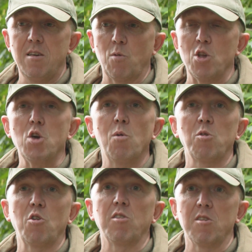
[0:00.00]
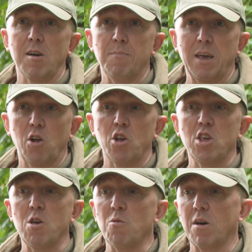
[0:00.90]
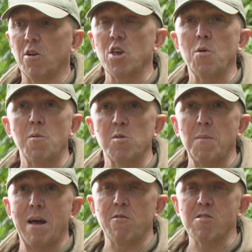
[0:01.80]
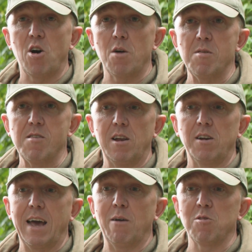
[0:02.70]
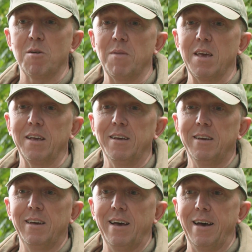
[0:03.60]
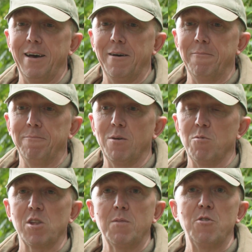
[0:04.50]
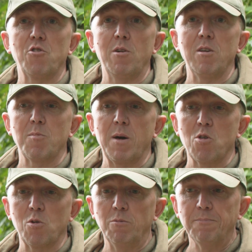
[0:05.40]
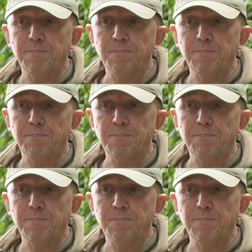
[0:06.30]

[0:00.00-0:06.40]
So I knew I was onto something, and I knew it was a matter of time until I nailed something that was going to be truly special.